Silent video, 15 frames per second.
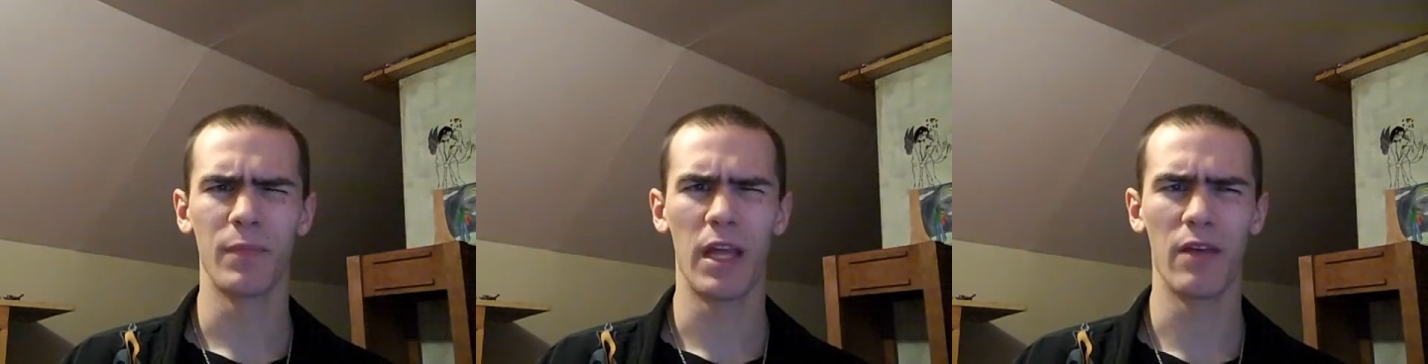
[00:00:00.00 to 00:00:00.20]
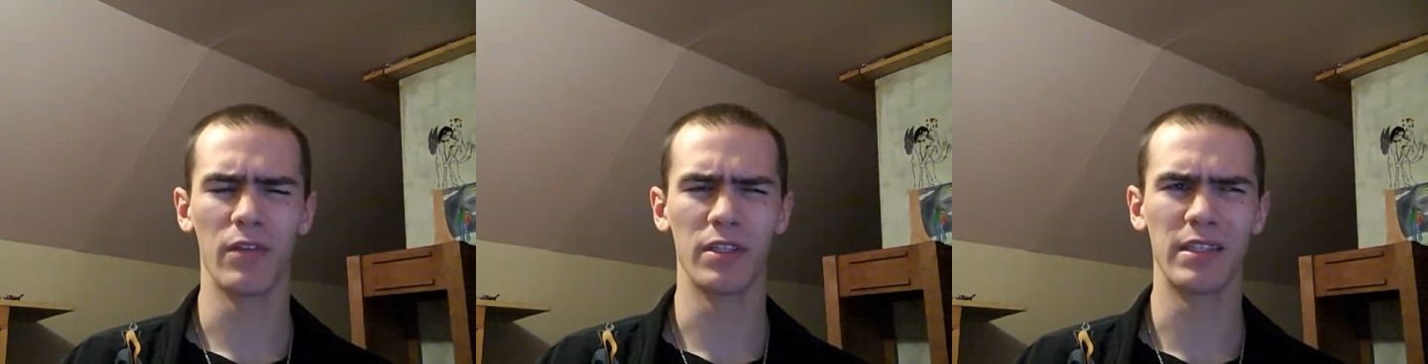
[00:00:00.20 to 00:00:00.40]

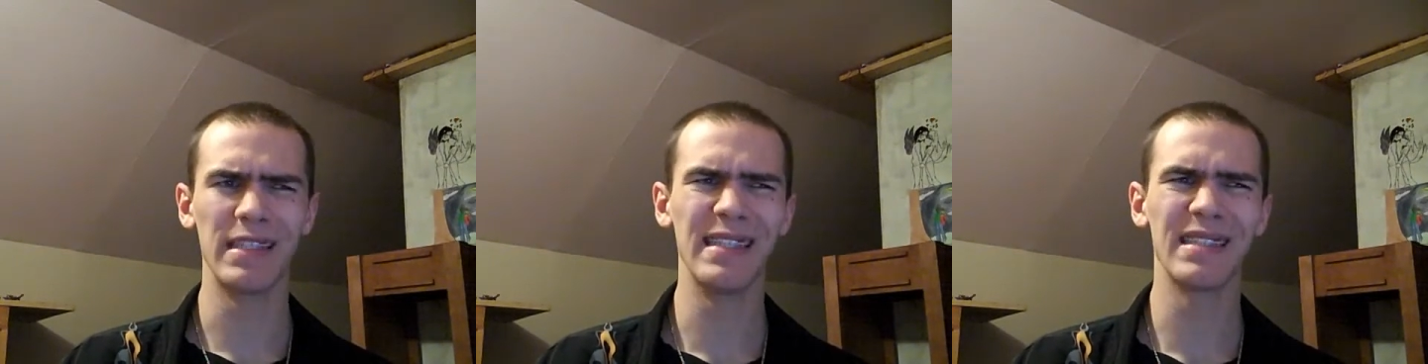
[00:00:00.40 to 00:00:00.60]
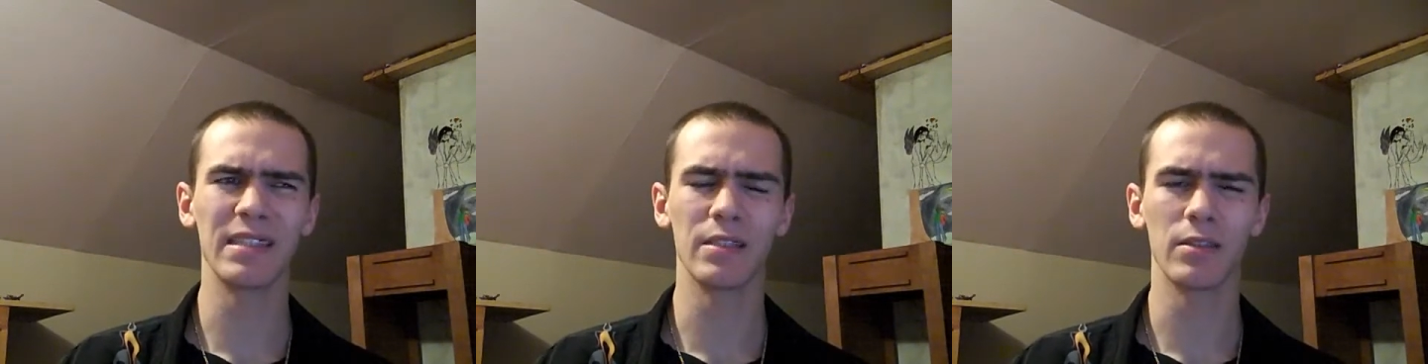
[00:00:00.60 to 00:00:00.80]
have a
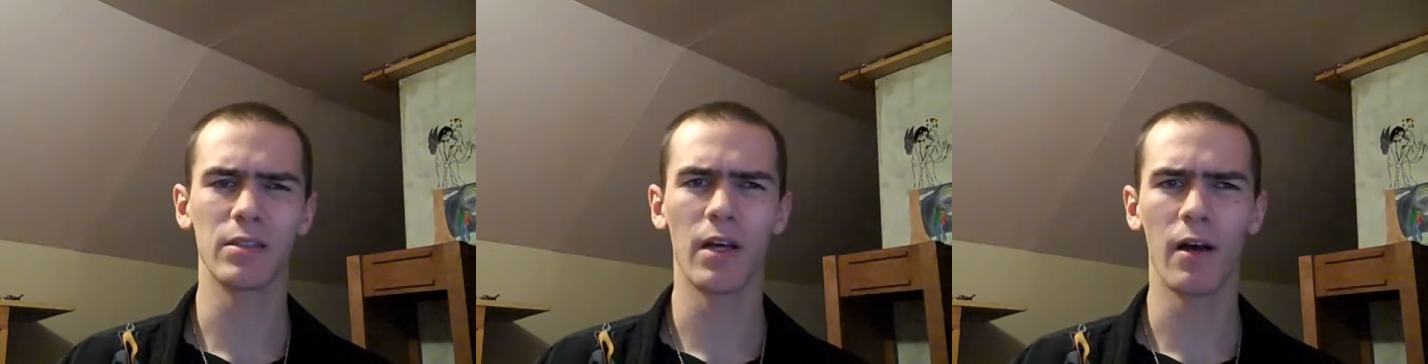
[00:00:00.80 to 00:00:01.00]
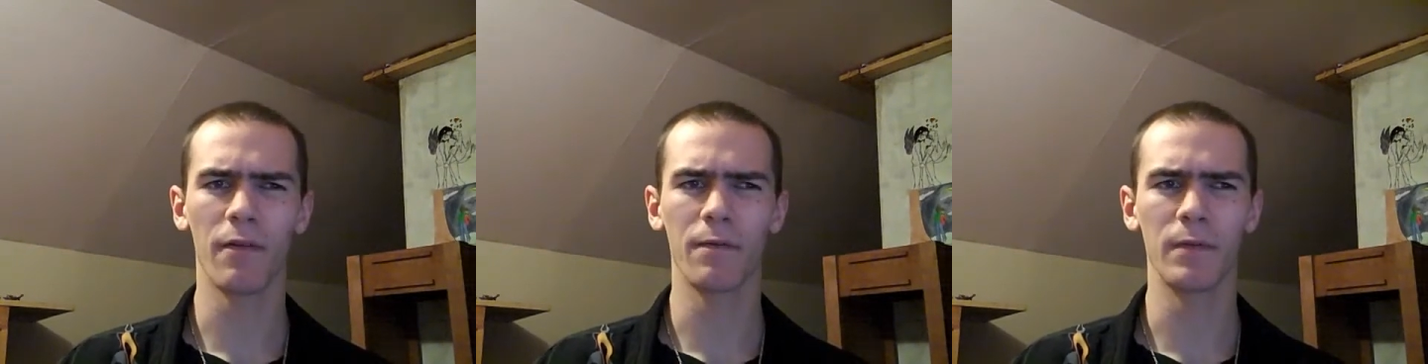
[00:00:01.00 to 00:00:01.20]
decent
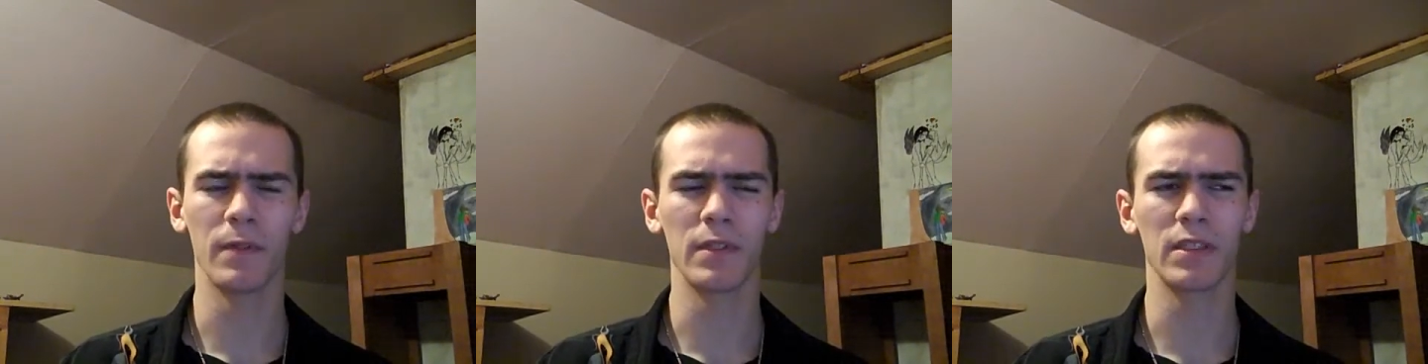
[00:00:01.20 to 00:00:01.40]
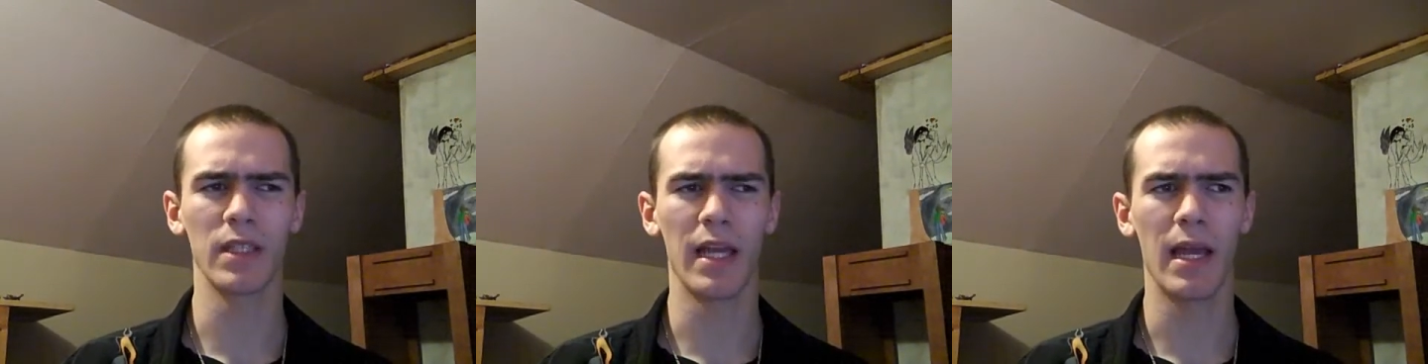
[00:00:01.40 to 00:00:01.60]

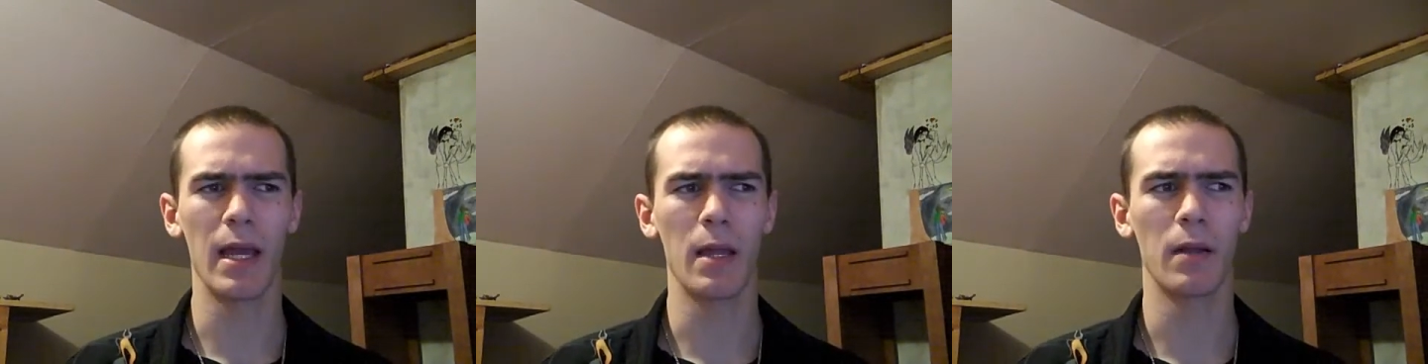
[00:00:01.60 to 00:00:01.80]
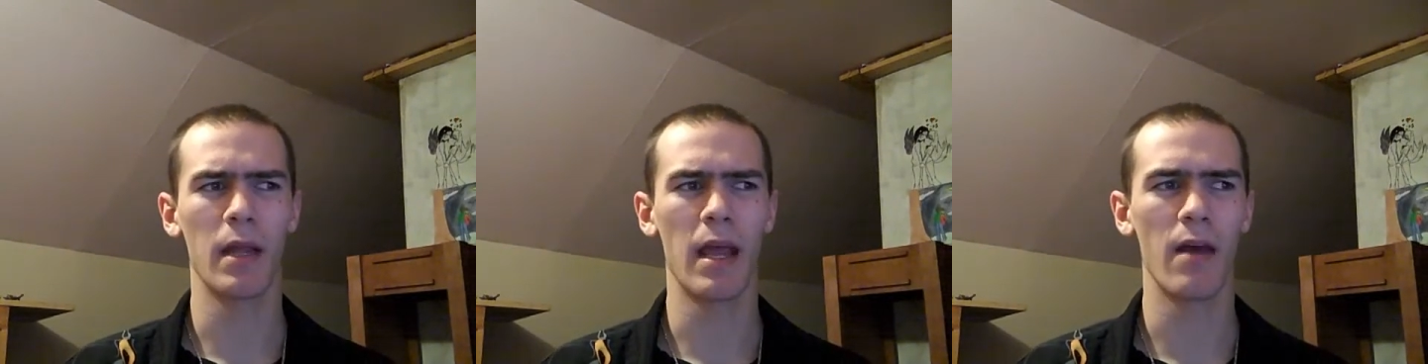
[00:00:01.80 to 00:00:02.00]
toughness
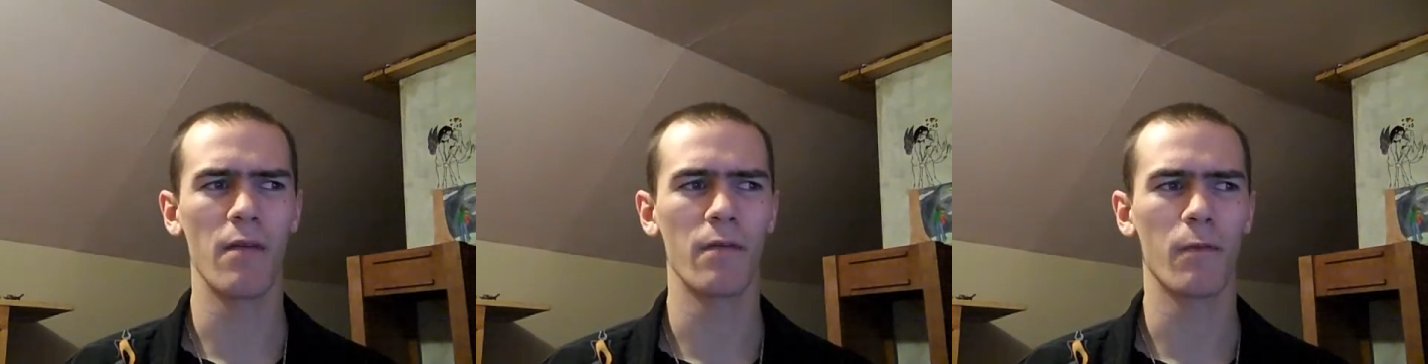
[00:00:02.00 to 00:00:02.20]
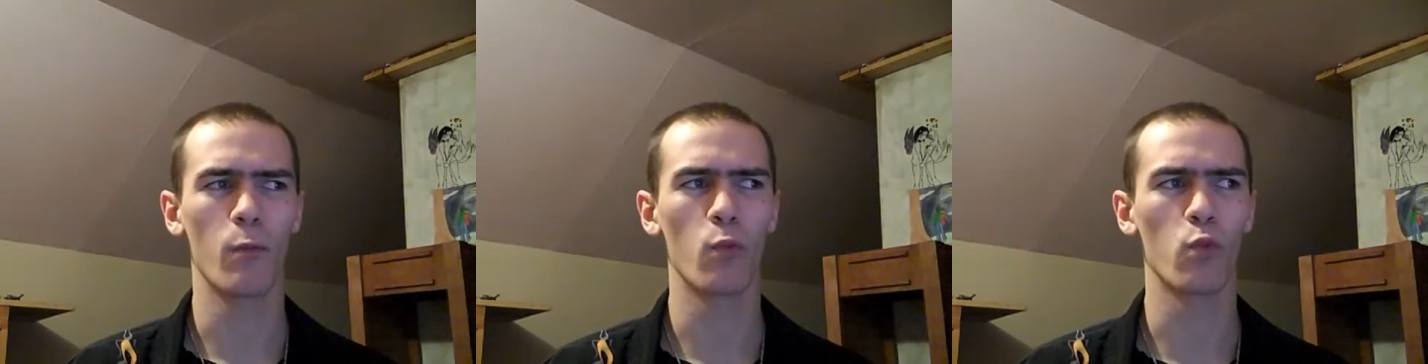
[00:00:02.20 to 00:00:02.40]
and
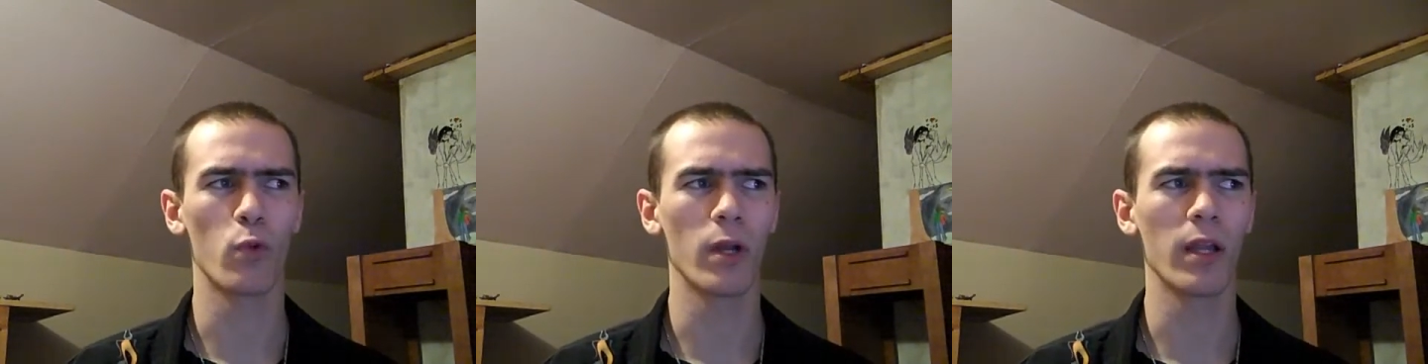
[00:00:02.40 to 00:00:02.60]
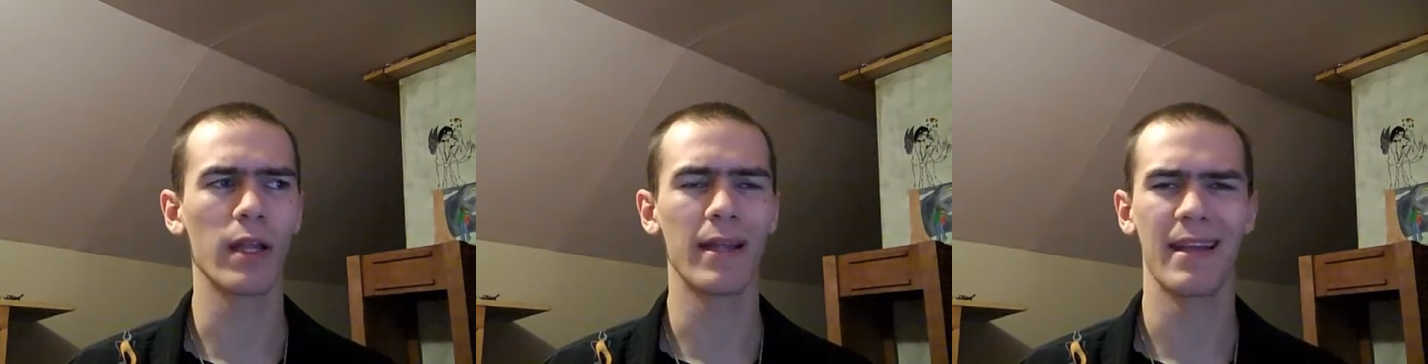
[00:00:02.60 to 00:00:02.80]
have
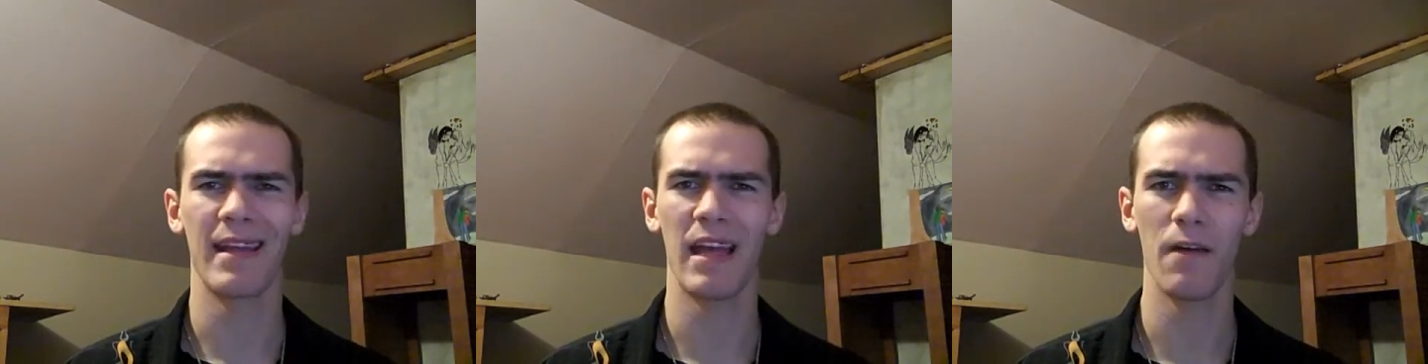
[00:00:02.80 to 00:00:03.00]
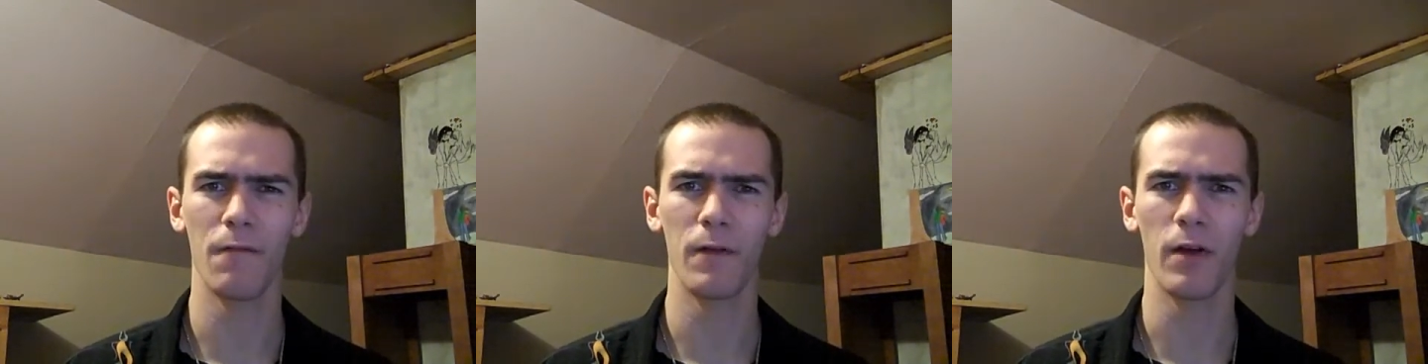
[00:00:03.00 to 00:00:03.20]
really
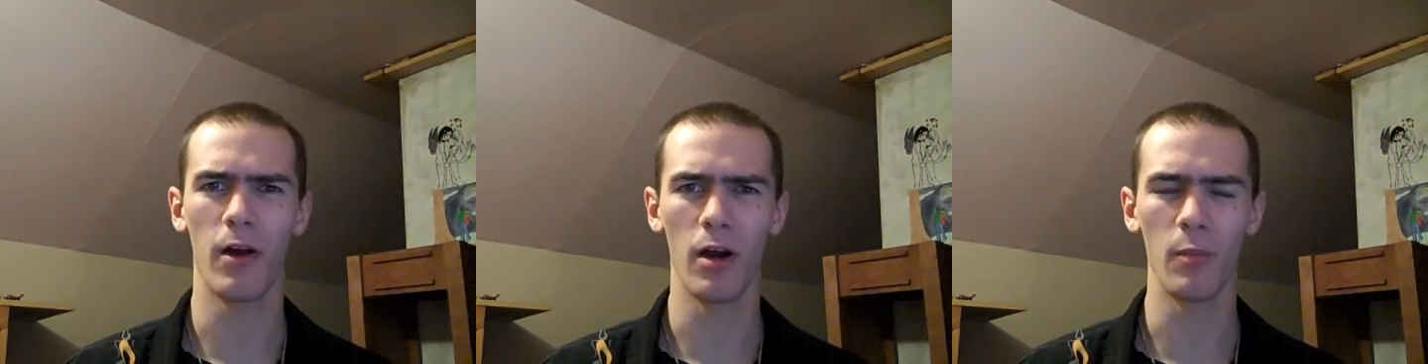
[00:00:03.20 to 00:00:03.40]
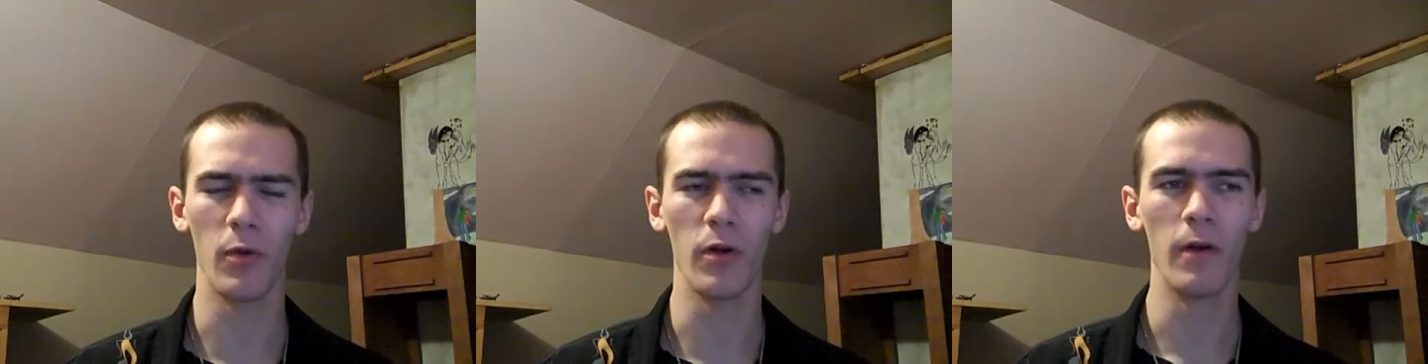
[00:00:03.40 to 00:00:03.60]
heavy
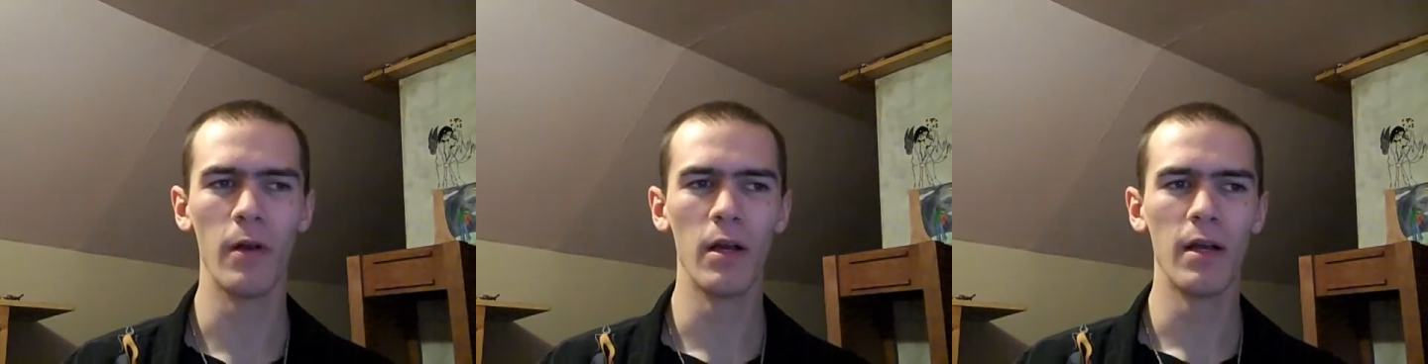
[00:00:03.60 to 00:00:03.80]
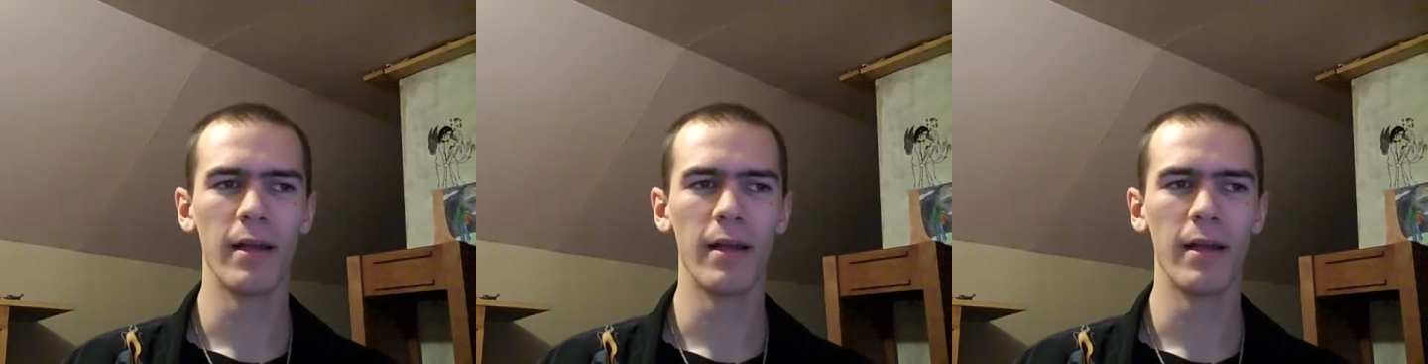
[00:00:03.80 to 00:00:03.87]
armor.